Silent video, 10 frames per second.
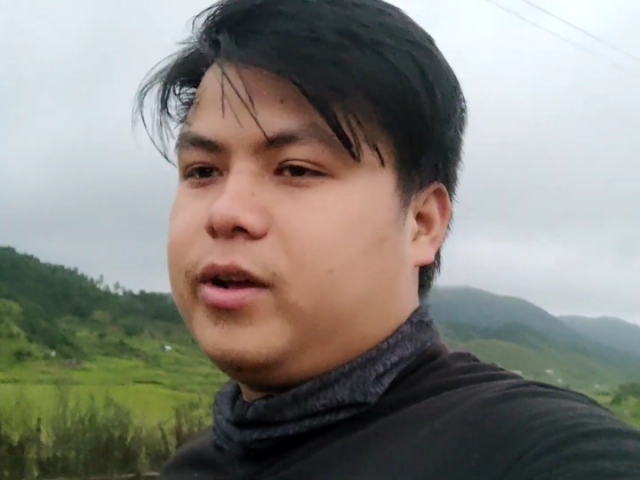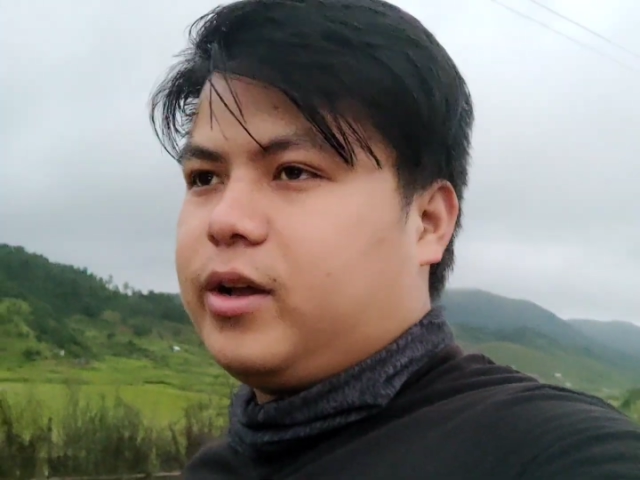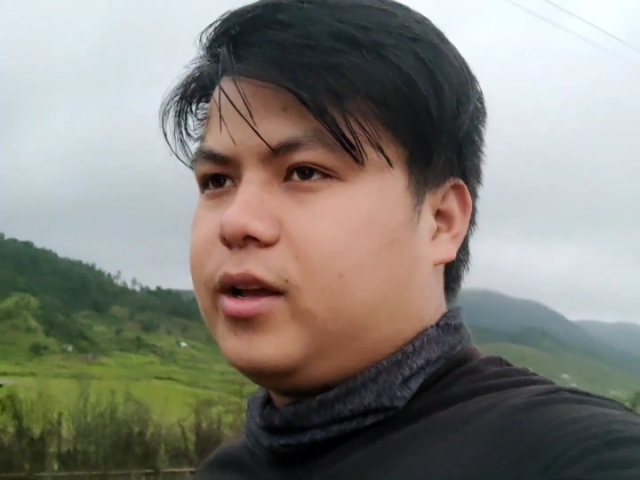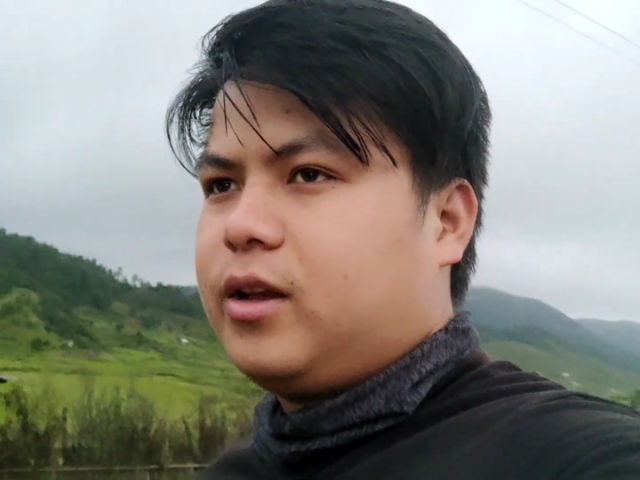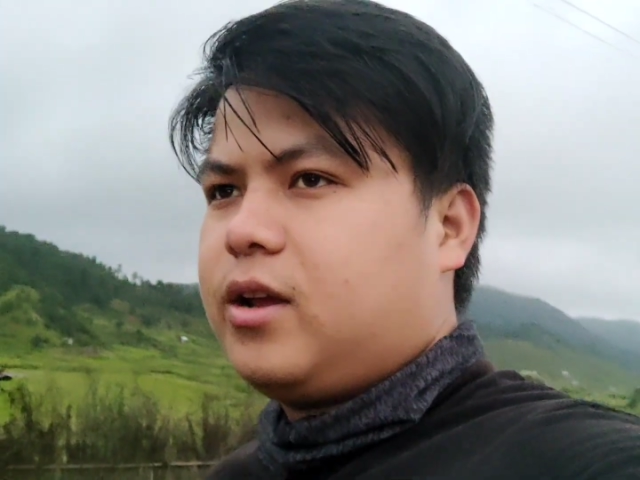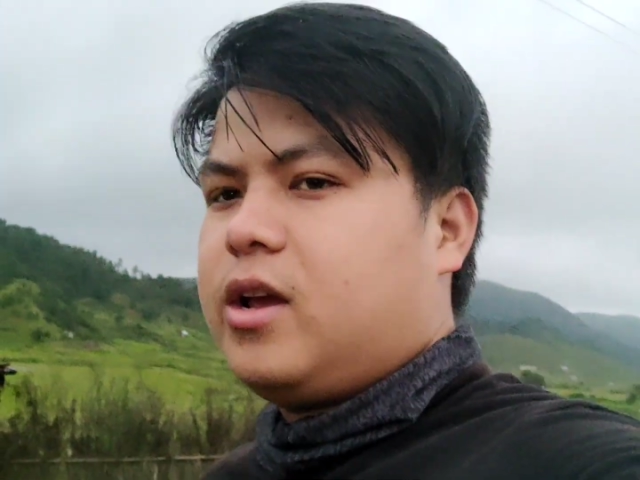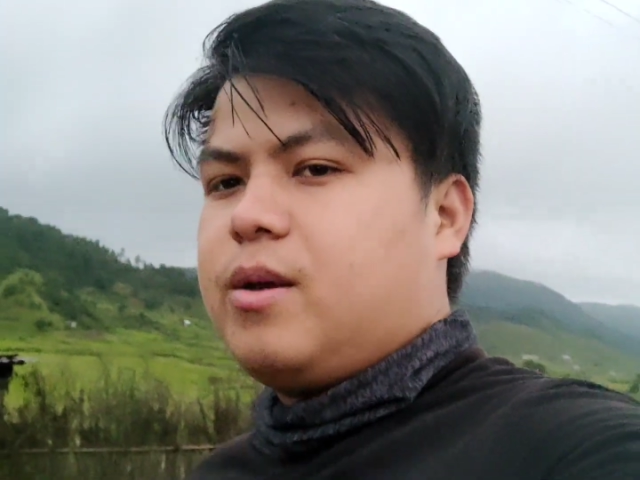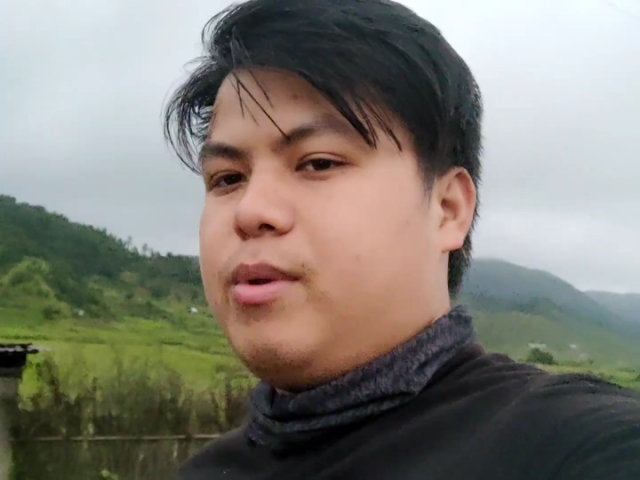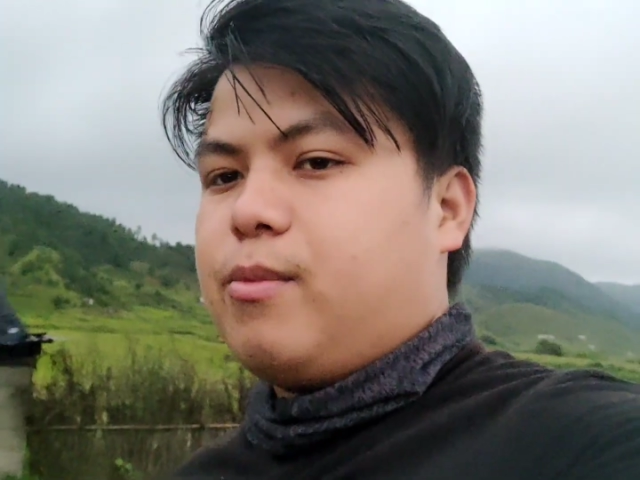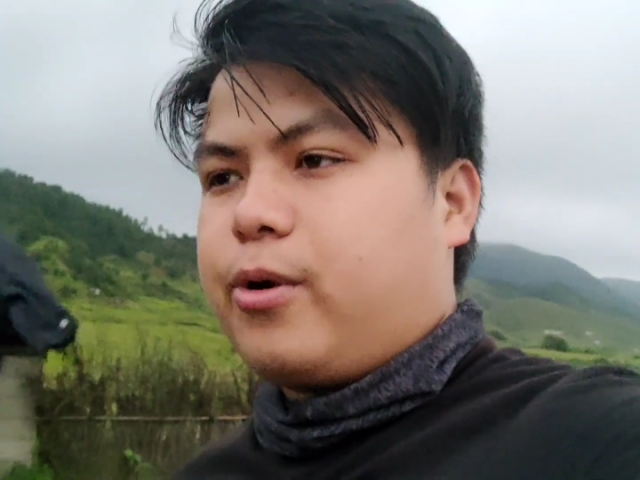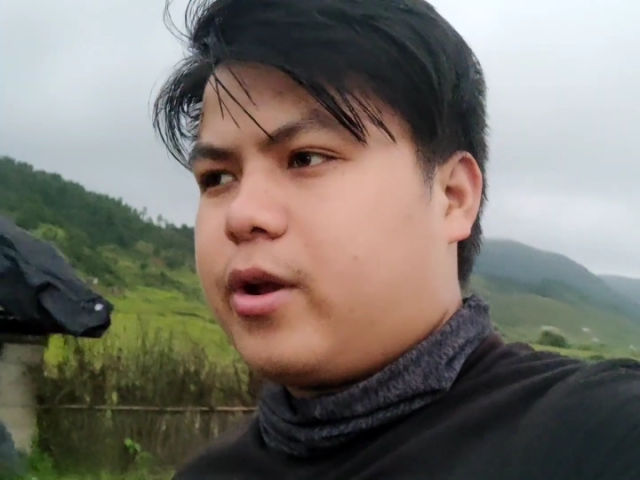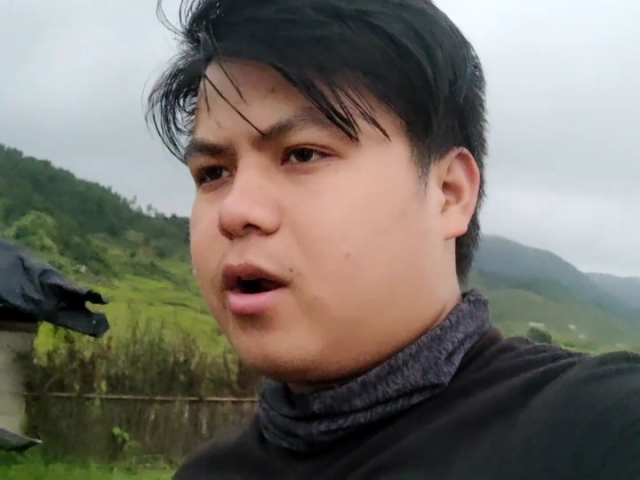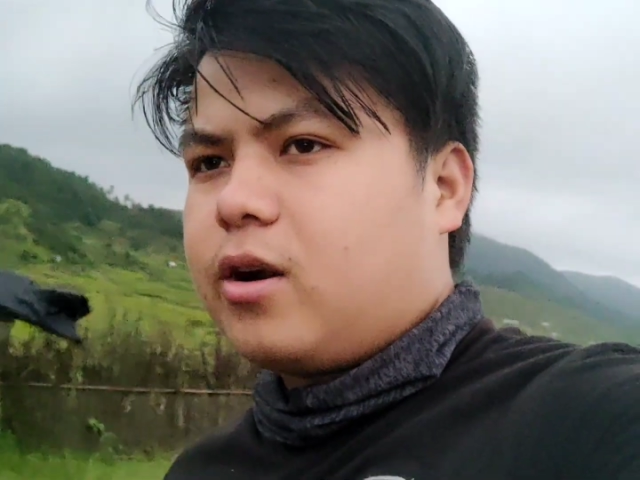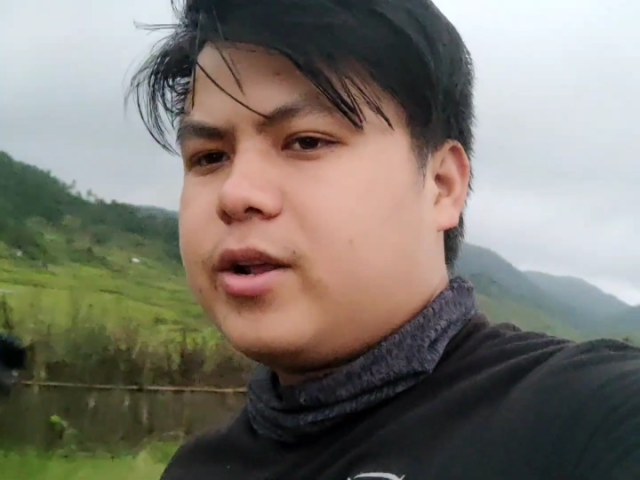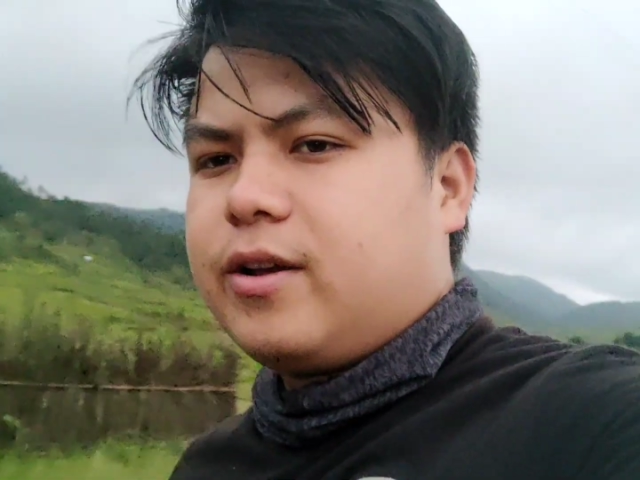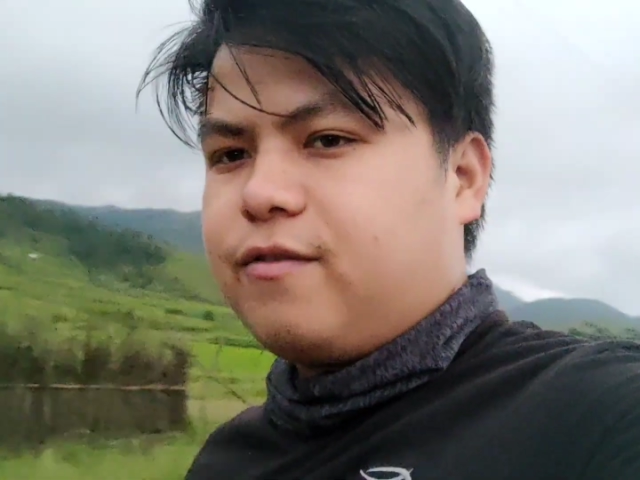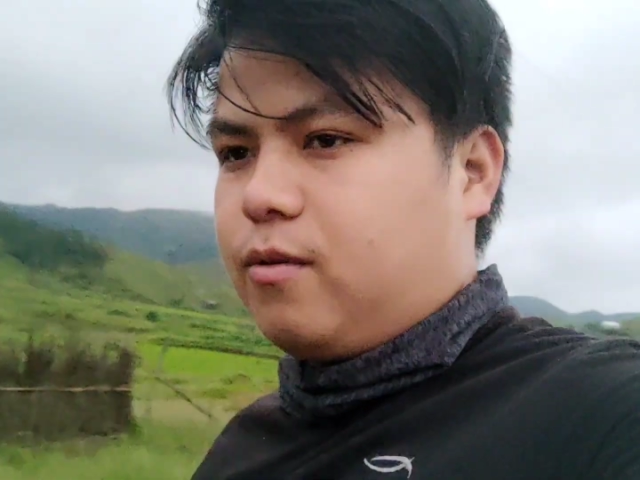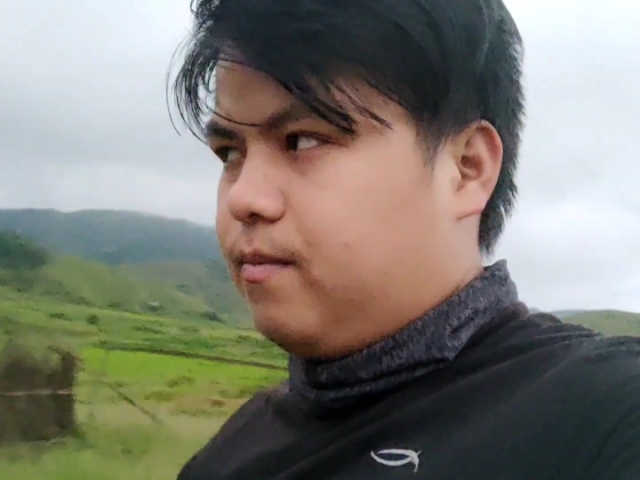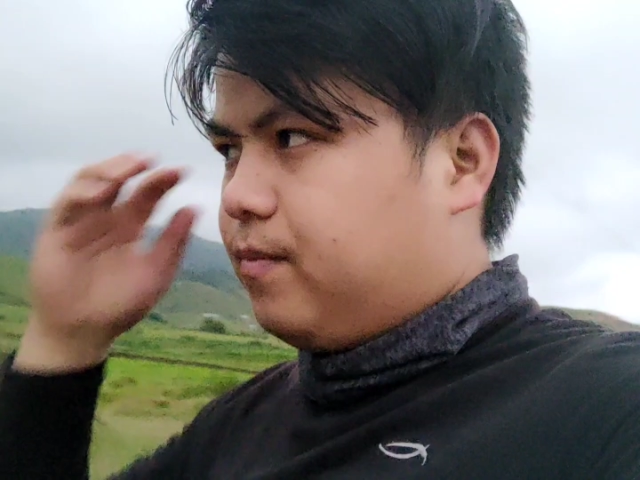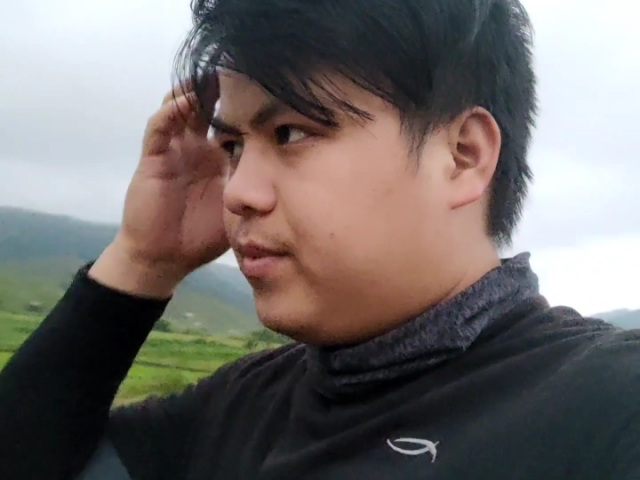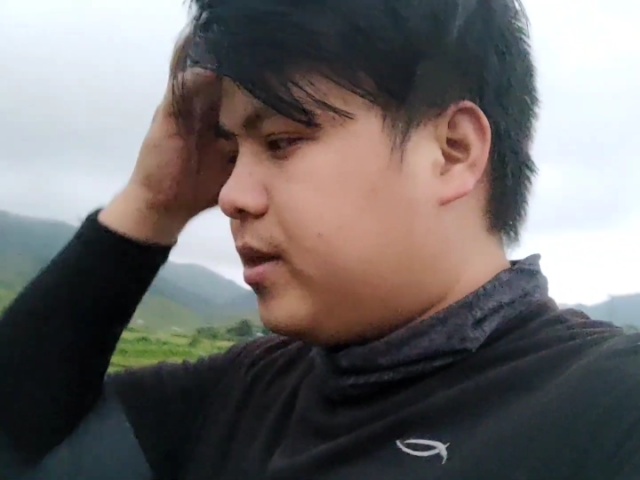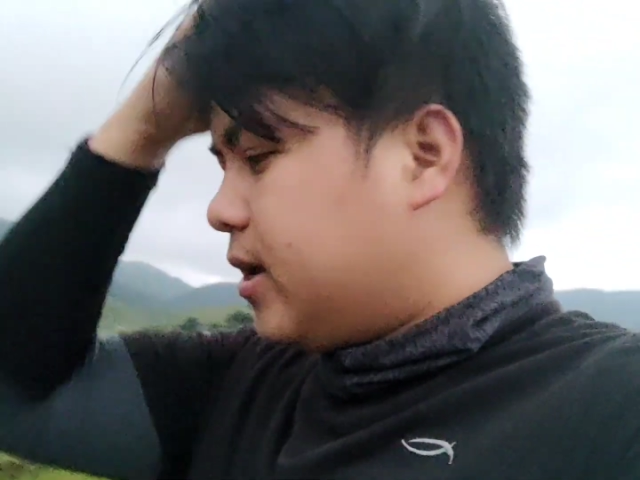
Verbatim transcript: the memory card from